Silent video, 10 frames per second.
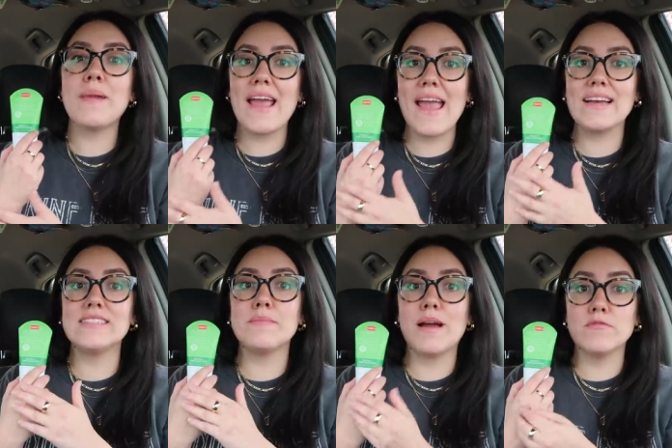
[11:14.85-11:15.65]
My hands
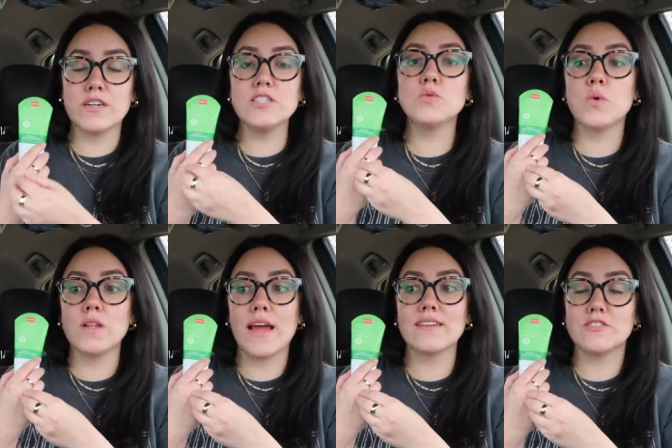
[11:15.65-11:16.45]
and my wrist will
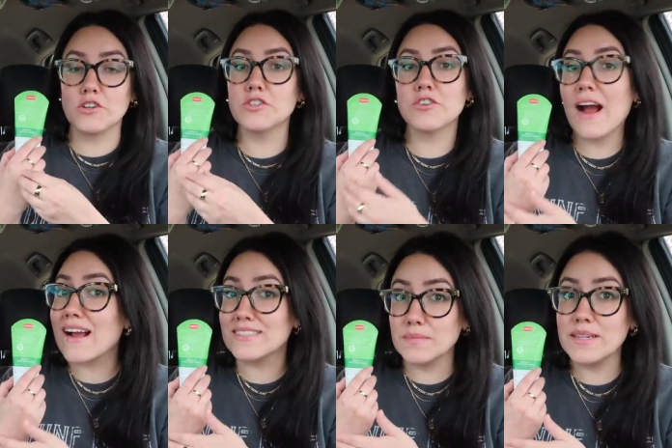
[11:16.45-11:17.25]
like start to
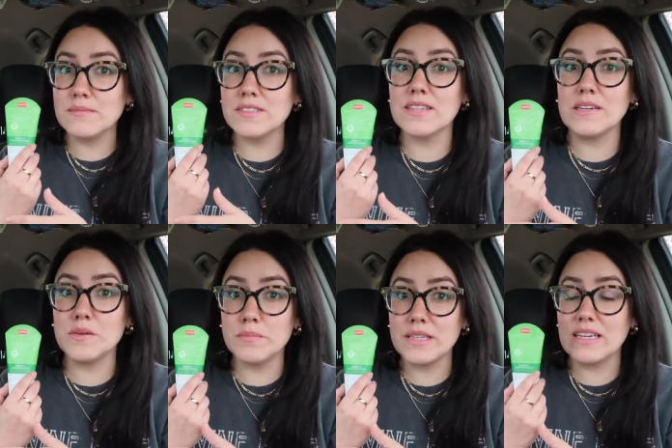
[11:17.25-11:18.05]
crack. Sometimes they'll
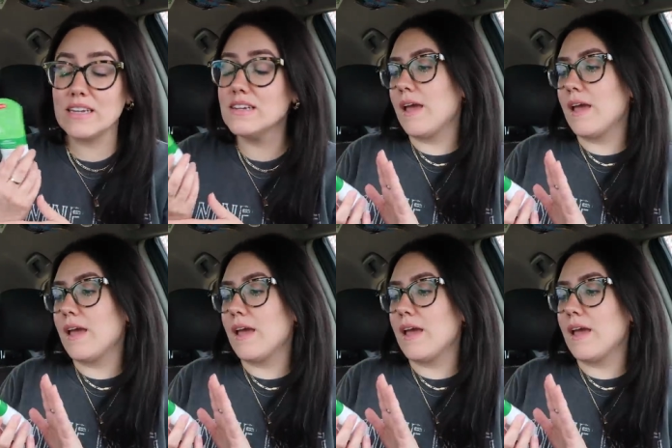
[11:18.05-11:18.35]
even bleed.